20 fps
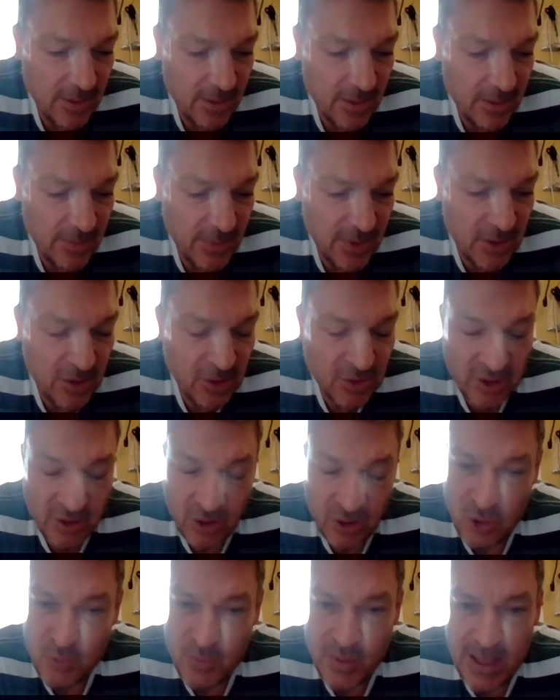because the
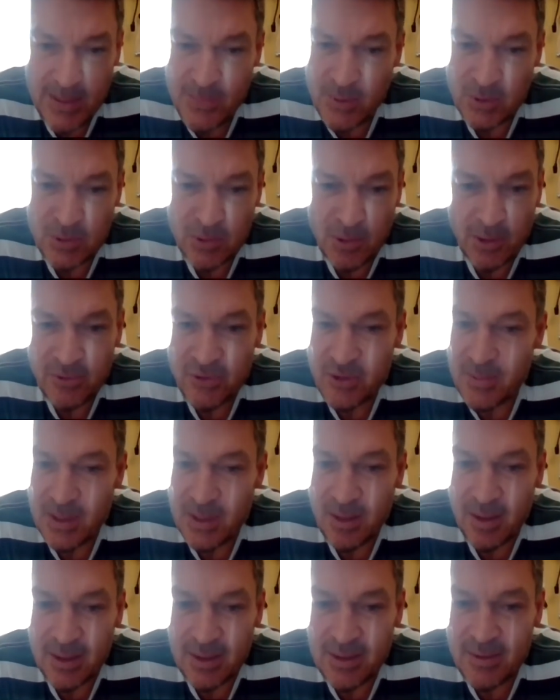newspapers were on to me
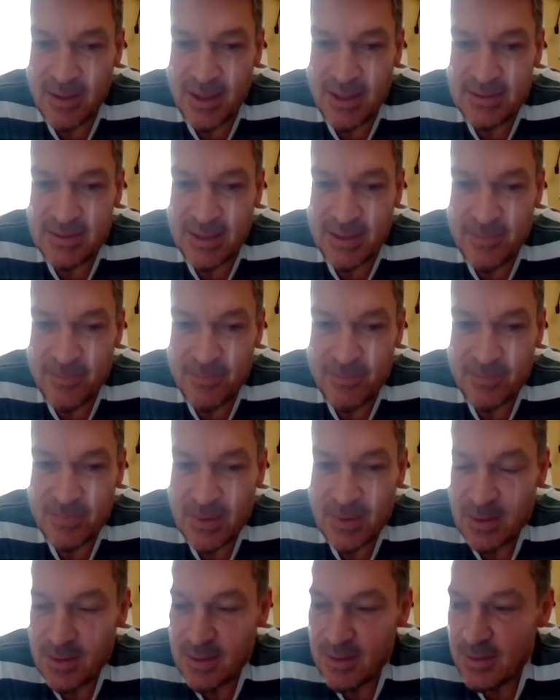like crazy,
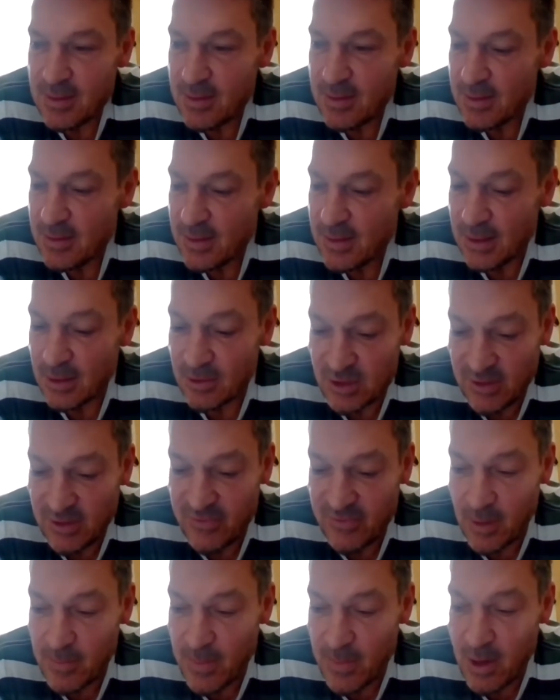and I was living
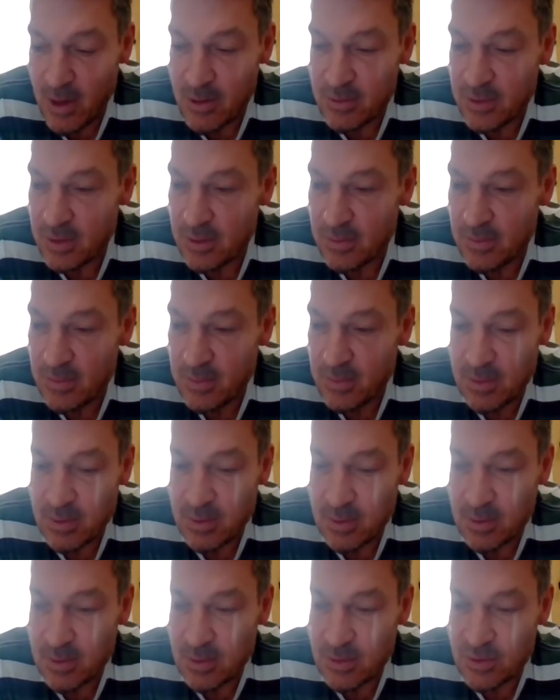on my own and
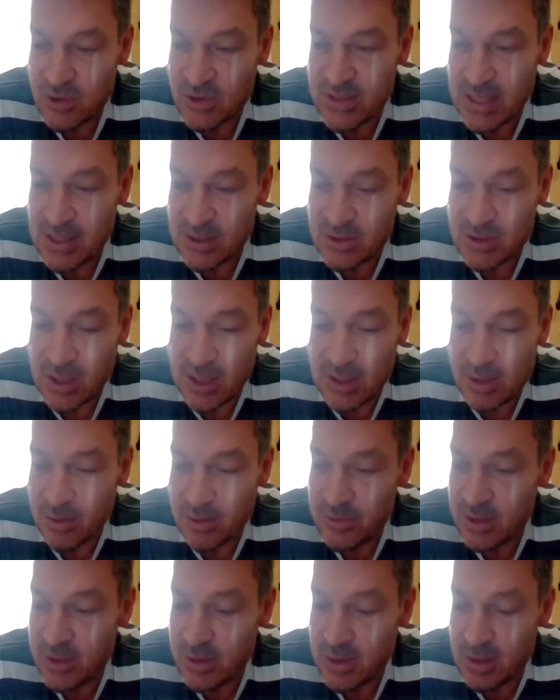just outside
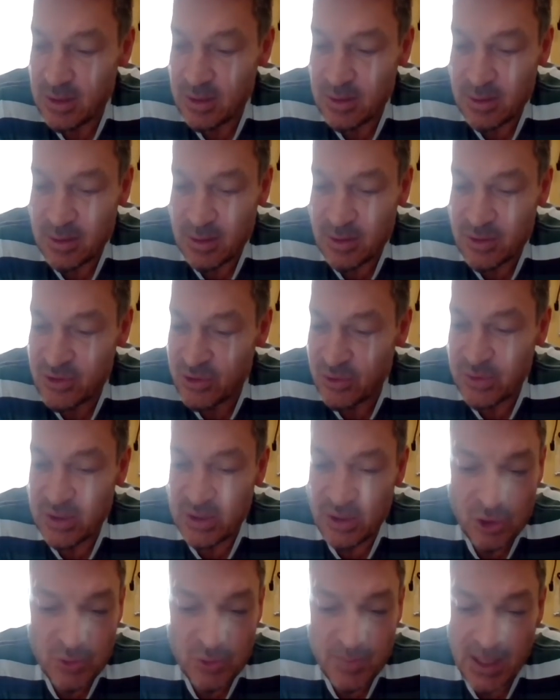London, and the Sunday
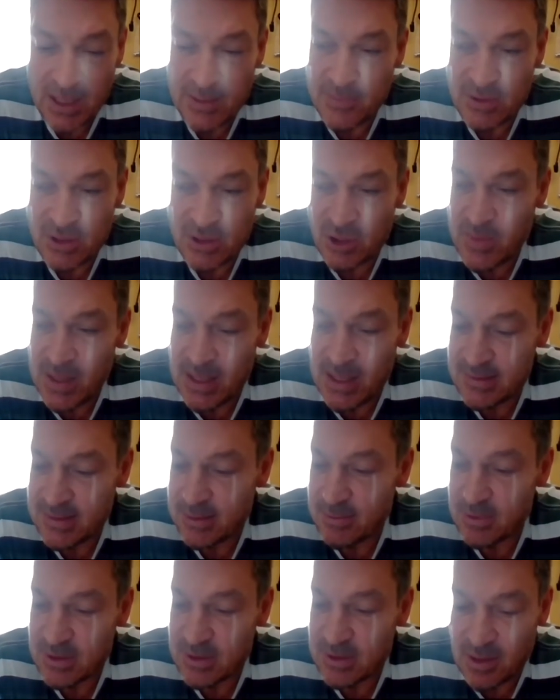newspapers especially
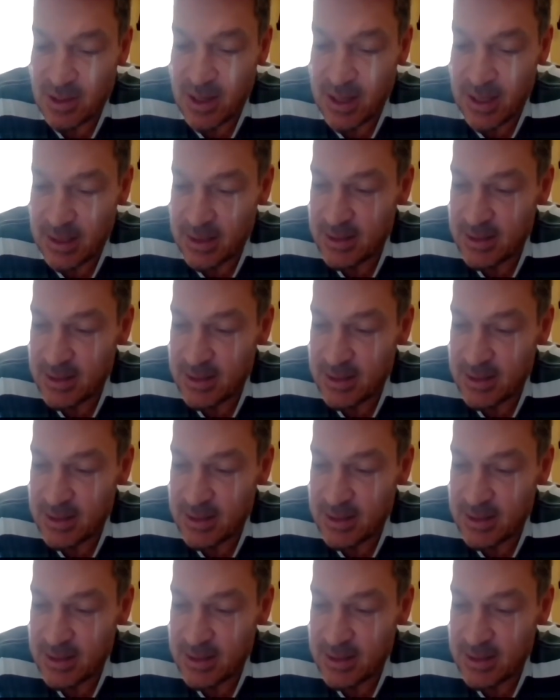was like,